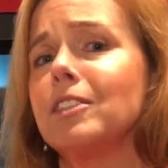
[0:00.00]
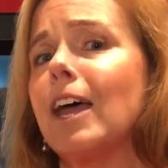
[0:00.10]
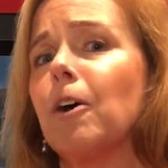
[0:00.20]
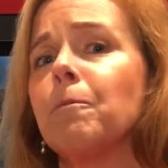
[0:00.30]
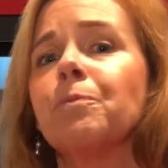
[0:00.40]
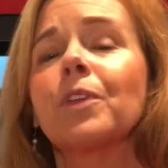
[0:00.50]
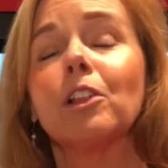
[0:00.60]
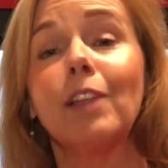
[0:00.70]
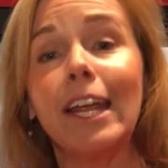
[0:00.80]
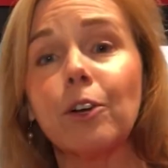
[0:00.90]
Now,
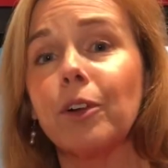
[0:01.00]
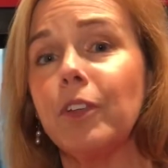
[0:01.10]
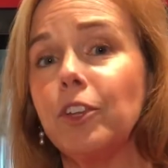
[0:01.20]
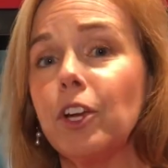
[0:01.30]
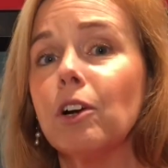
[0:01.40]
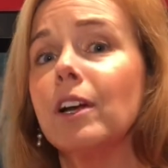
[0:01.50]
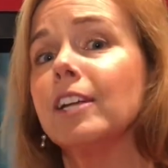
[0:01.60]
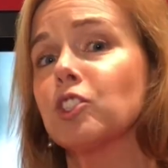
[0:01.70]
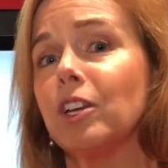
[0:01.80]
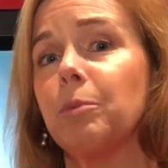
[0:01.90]
later in the year,
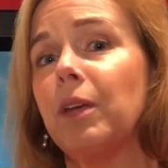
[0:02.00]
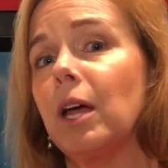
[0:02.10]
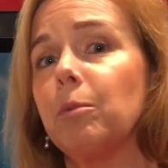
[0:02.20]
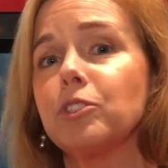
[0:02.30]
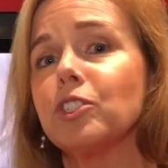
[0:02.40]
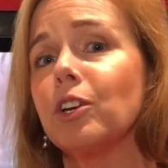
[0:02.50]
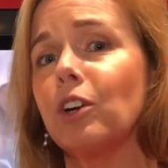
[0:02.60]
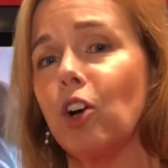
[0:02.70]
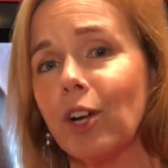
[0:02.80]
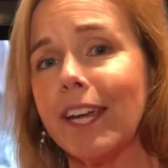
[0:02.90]
it's going to be able to
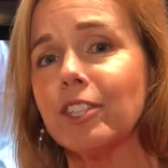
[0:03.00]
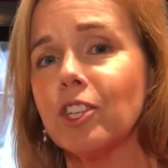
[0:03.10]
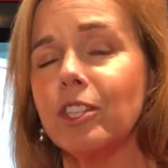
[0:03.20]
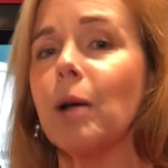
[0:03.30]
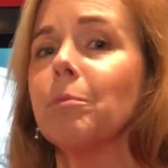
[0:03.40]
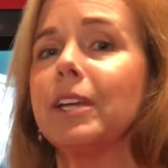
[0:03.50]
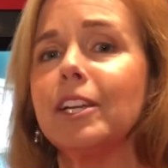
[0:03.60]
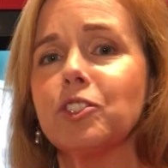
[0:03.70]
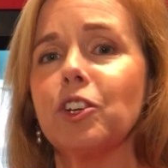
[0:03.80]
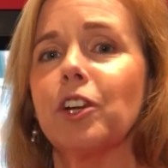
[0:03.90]
hook into
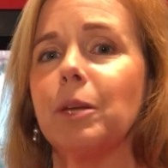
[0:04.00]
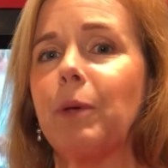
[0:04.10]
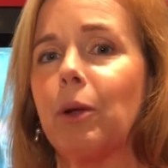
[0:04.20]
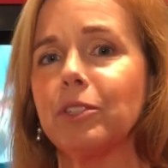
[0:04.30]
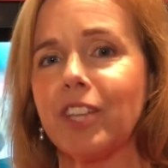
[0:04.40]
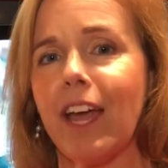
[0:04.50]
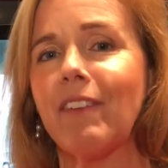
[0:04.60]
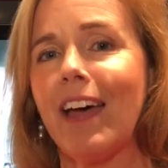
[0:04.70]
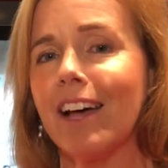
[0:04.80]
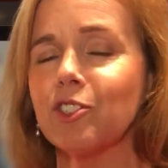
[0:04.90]
Yummly, so you're going to be able to have
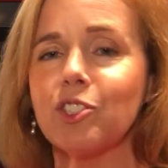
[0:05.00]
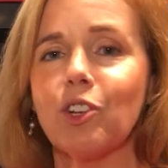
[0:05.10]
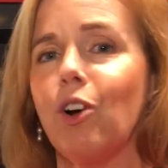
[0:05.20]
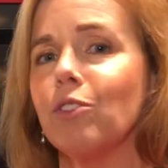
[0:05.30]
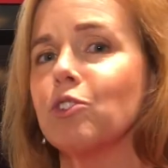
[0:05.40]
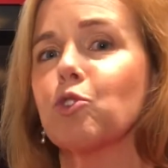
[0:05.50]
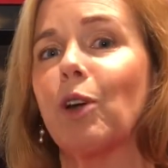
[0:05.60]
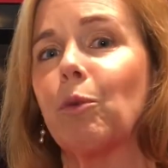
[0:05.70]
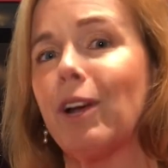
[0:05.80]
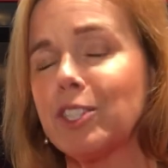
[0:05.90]
access to all those
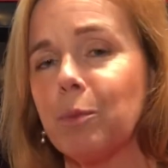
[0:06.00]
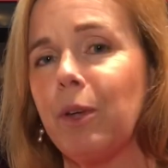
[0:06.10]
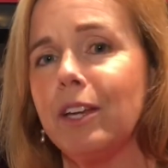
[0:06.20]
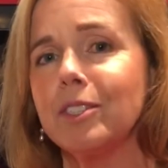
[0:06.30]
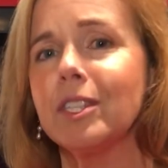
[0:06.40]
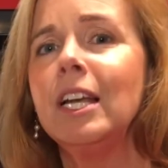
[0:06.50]
great recipes.